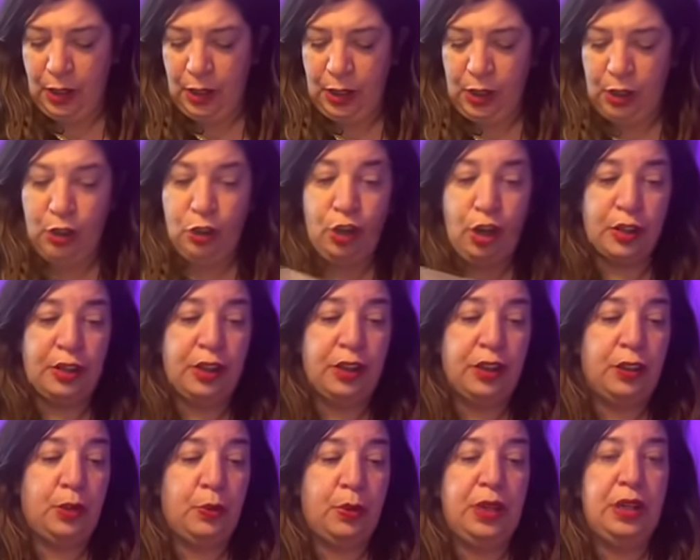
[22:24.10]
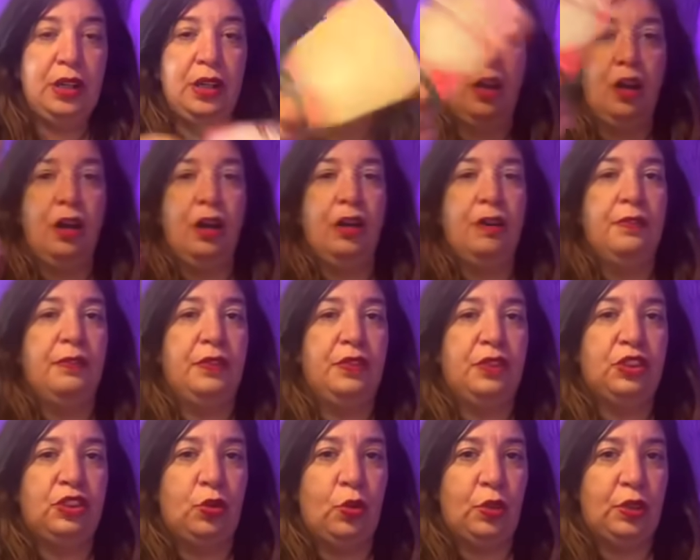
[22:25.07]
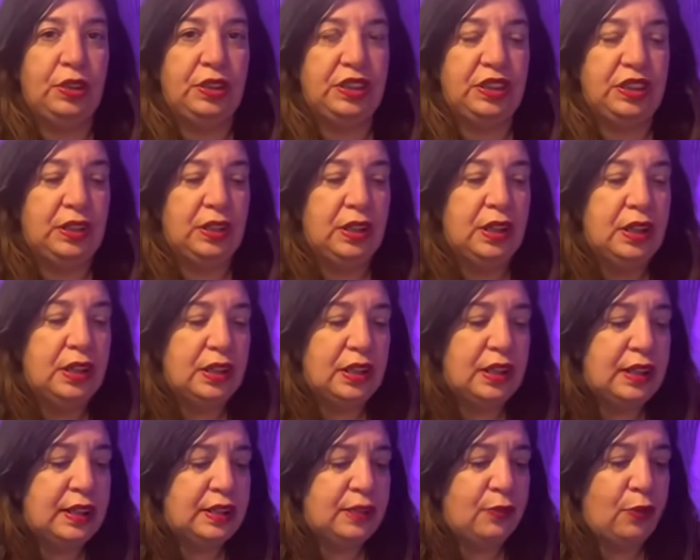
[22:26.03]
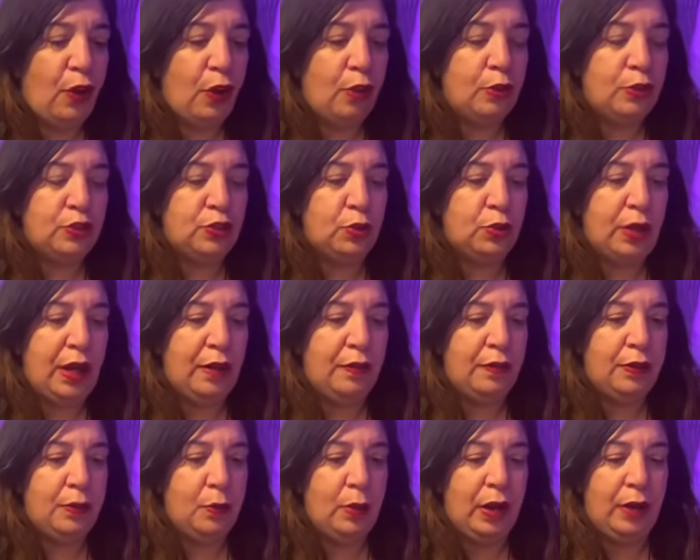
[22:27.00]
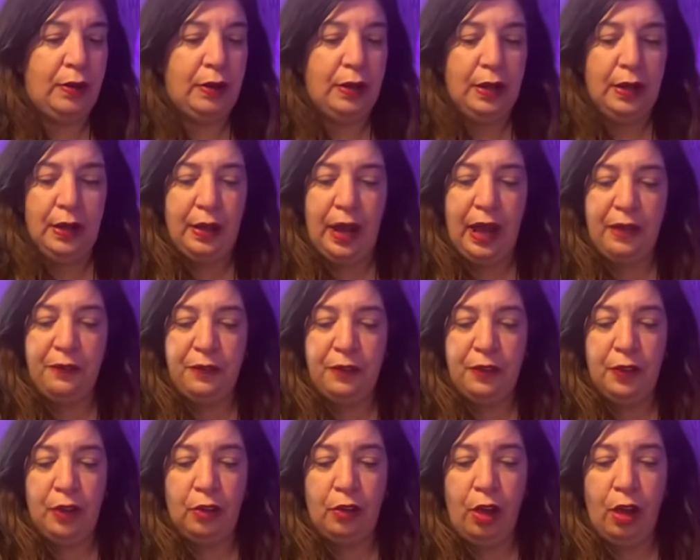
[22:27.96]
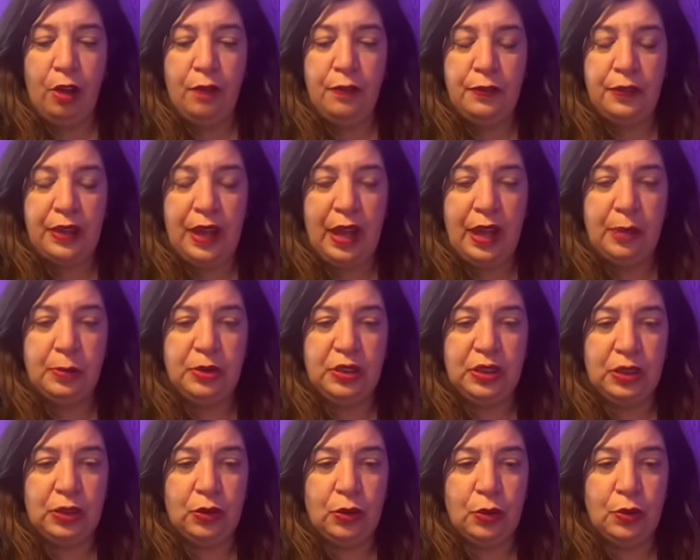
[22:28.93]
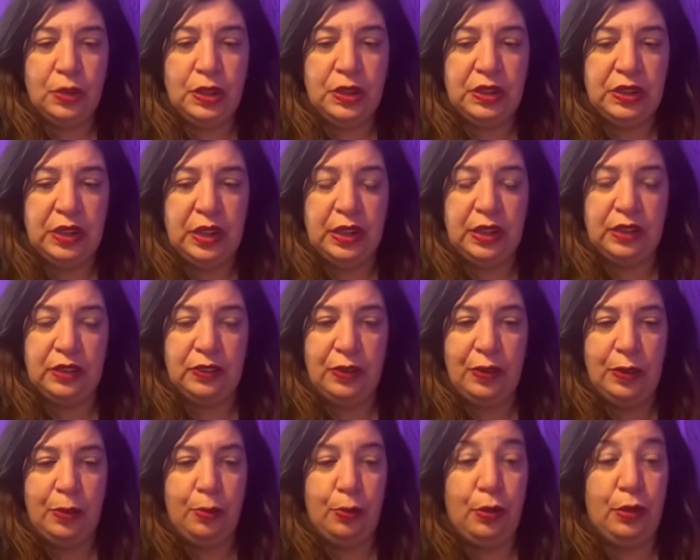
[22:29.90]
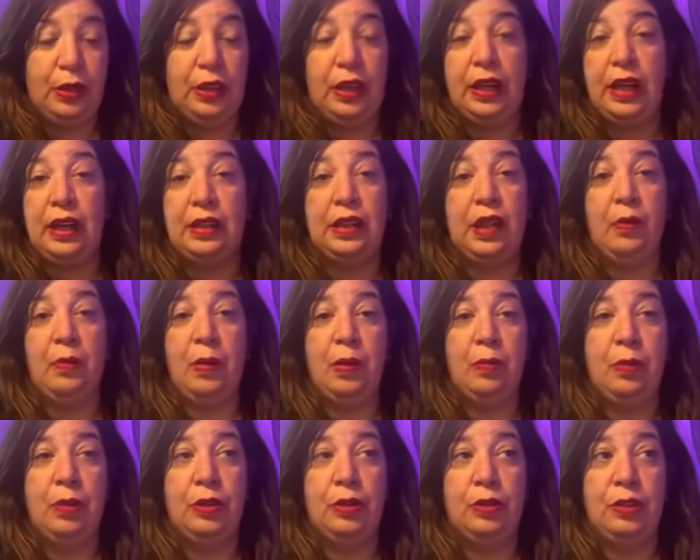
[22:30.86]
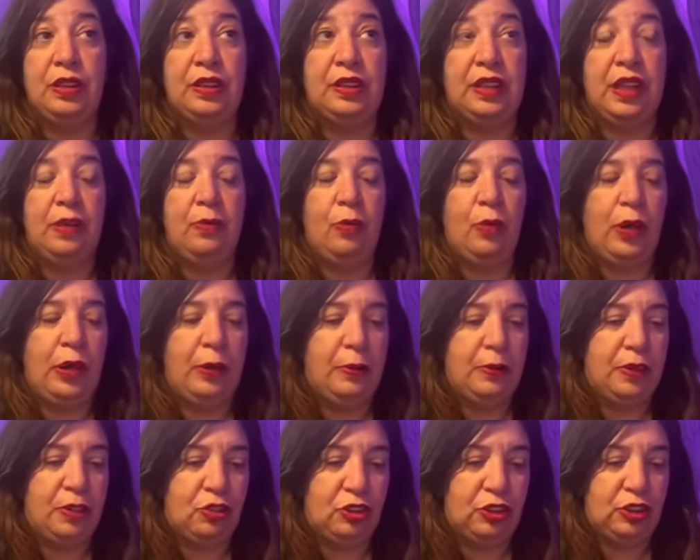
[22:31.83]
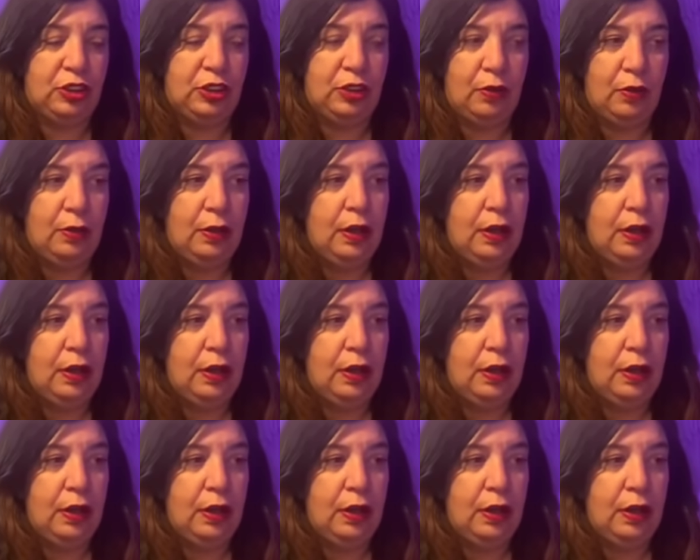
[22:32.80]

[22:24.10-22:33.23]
You got the Three of Swords. This follows you everywhere. I feel a lot of times, Taurus, and it's very important, like I tell my mother the same way, because, she, you know,